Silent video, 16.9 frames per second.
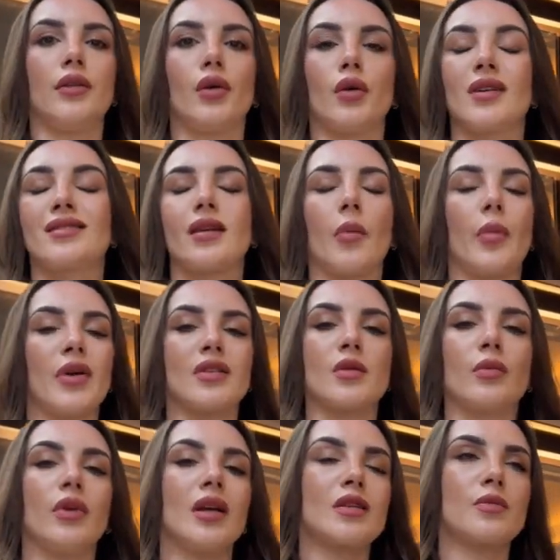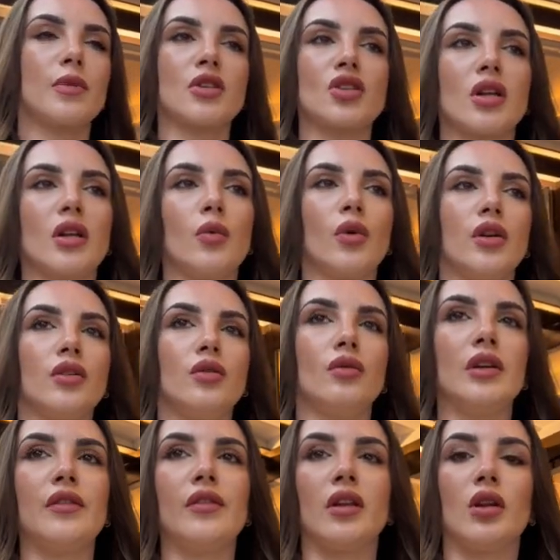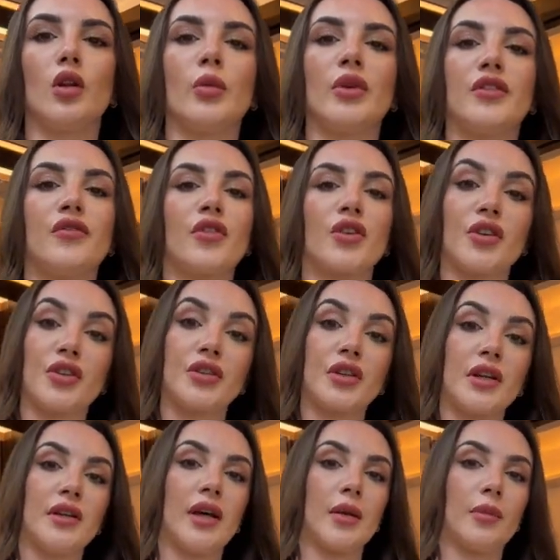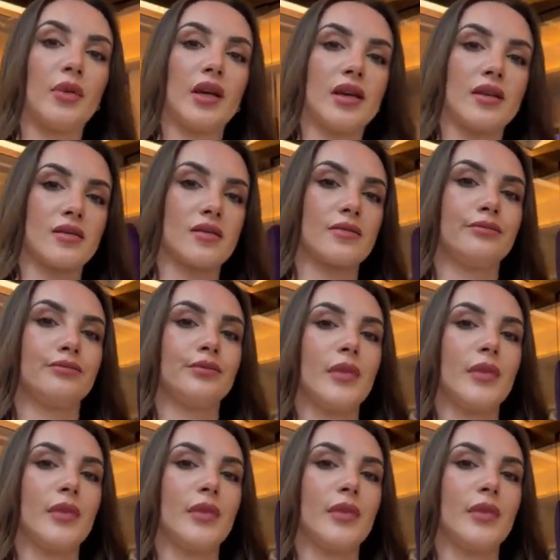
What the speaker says: No, it's not possible, especially when you live a little bit further than that place.